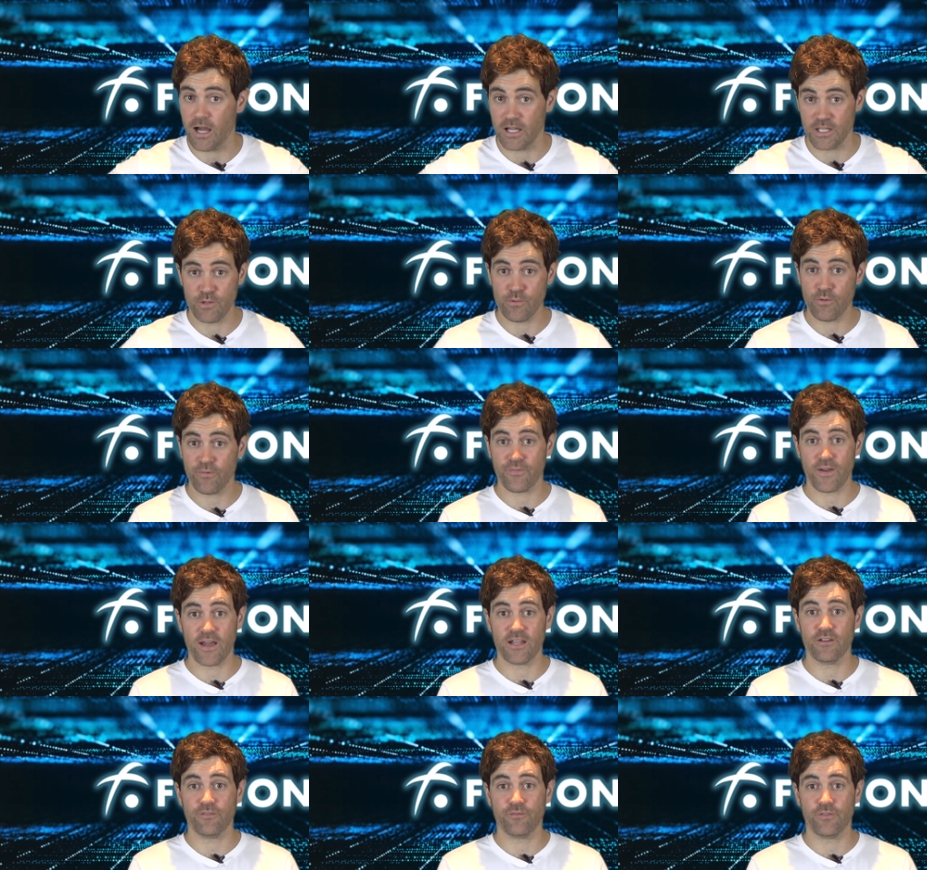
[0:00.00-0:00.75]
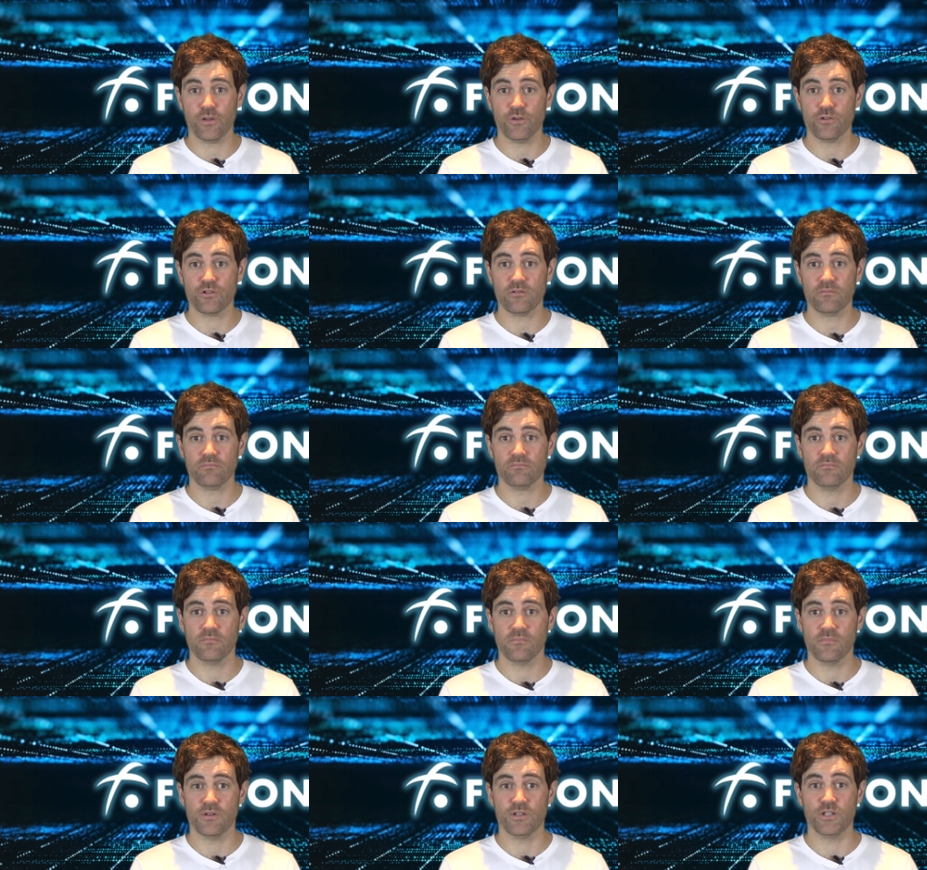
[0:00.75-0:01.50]
Are you a fan of Fusion?
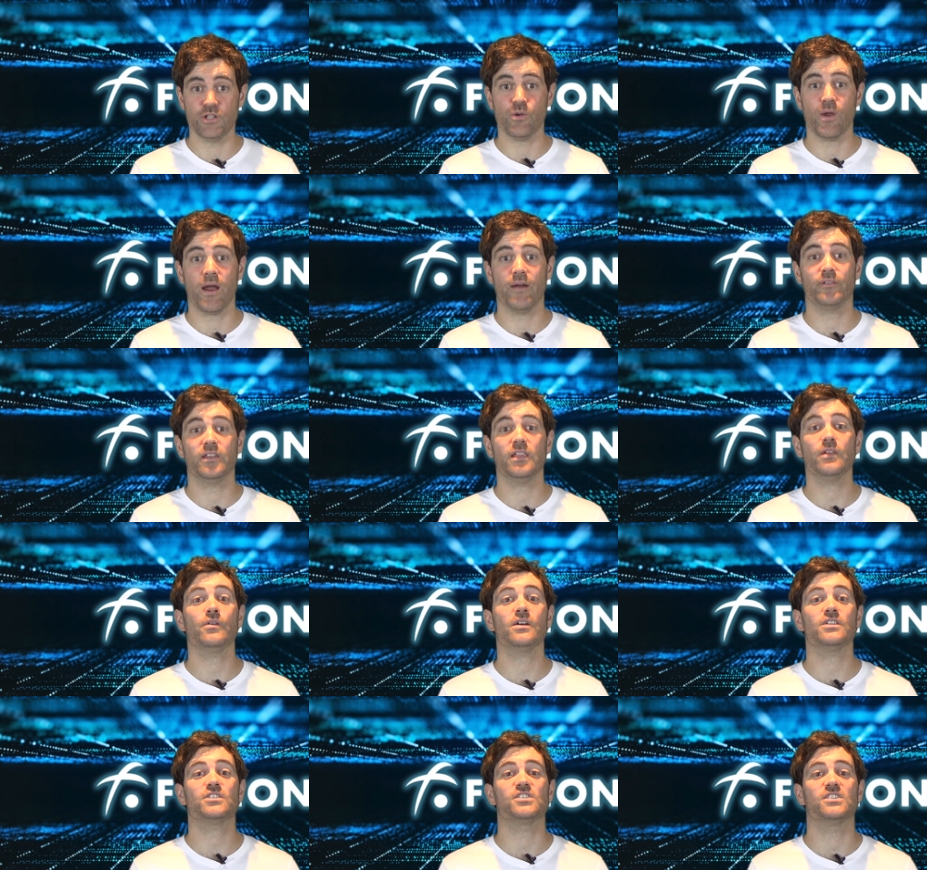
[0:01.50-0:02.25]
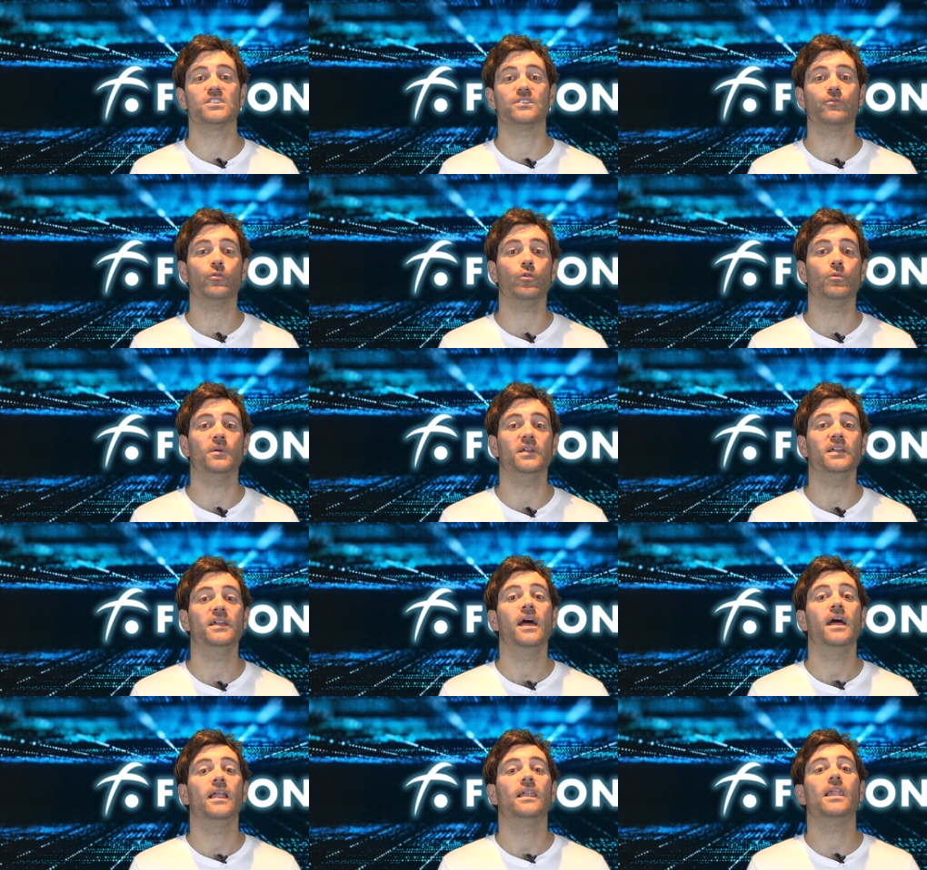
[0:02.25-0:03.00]
Do you have any questions for me?
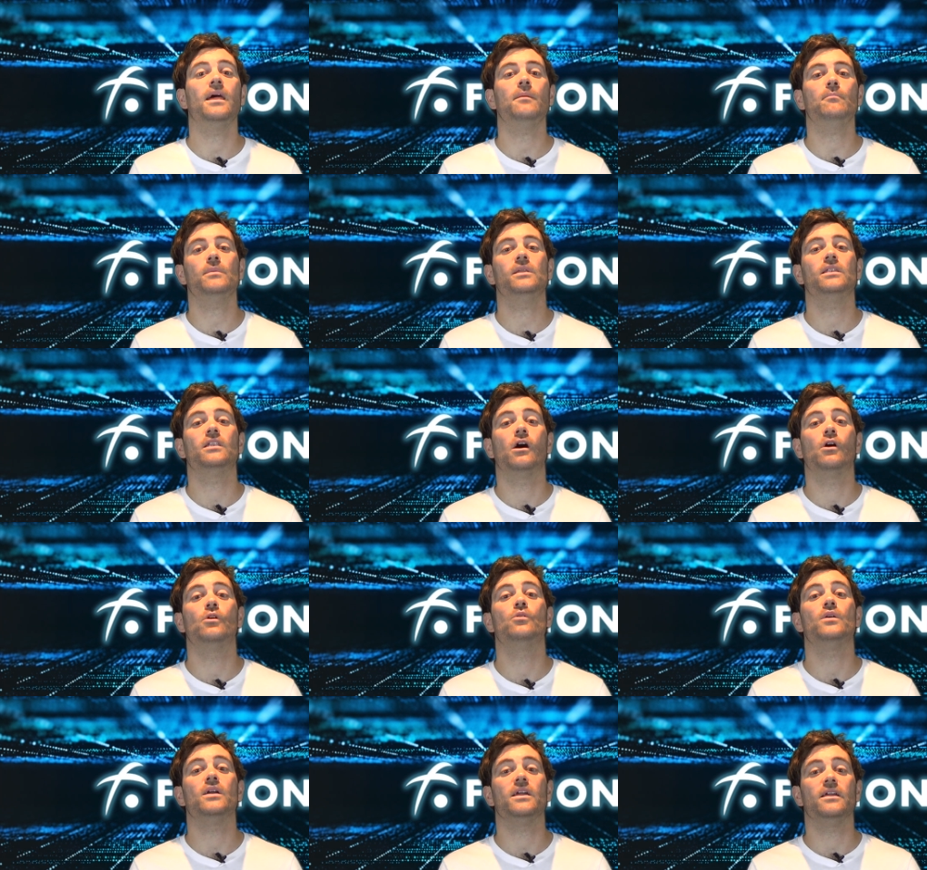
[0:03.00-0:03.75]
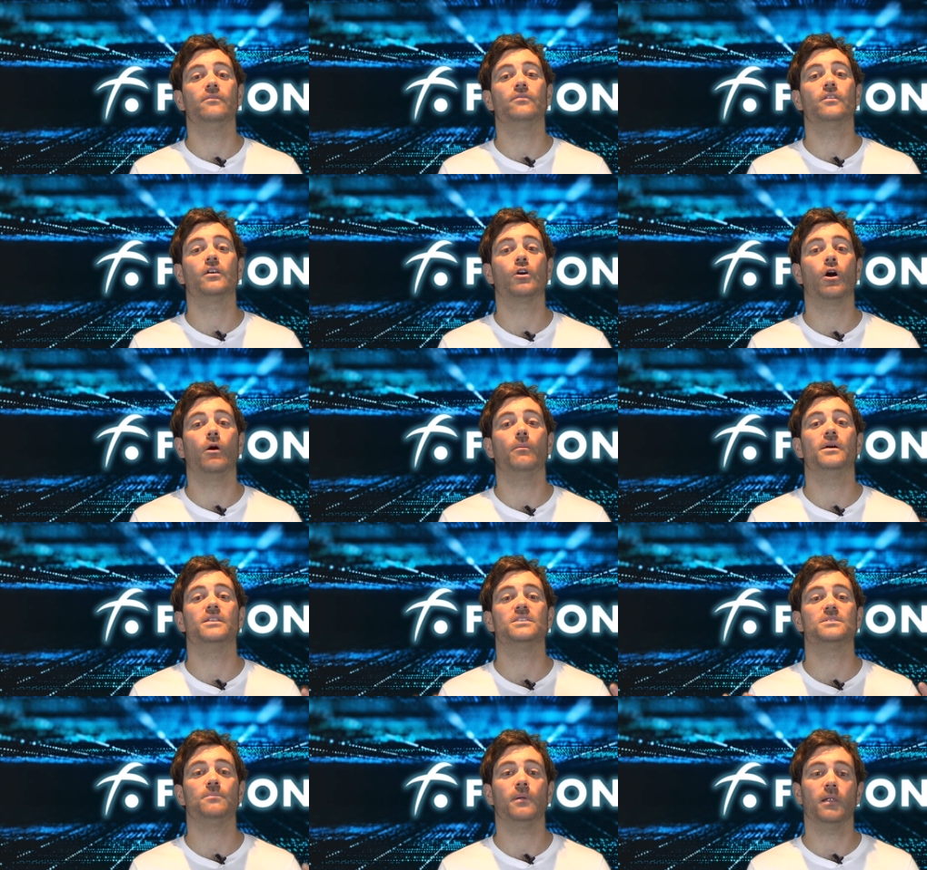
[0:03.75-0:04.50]
Let me know in the
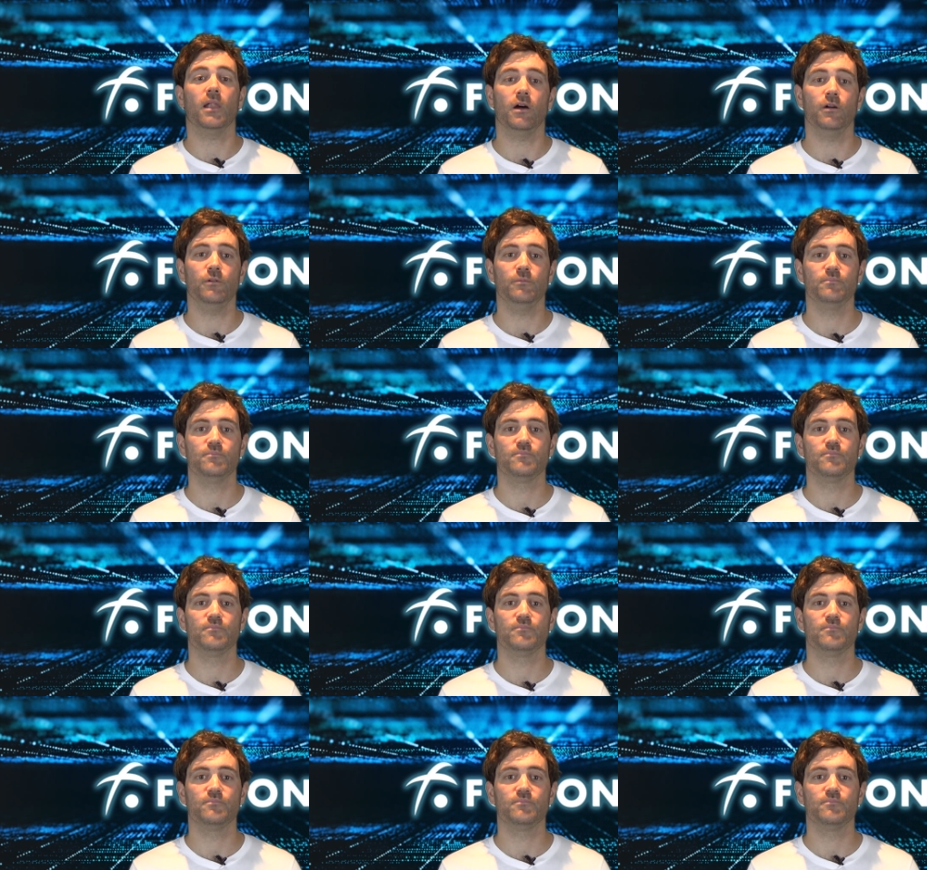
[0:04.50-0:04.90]
comments below.